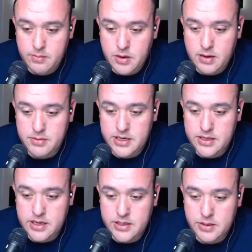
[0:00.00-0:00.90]
Bobby,
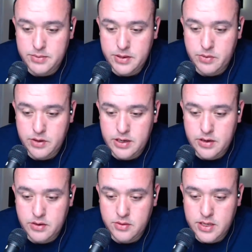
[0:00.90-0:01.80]
they should be the real deal.
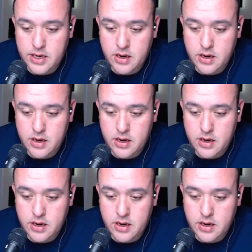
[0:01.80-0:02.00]
I don't think